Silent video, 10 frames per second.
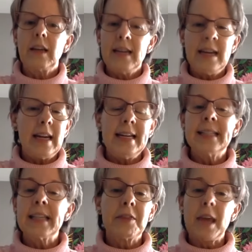any
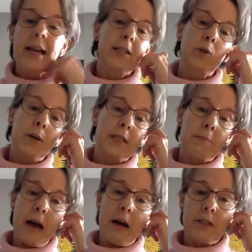any synthetic is going
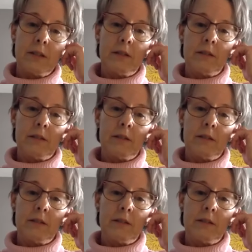to melt.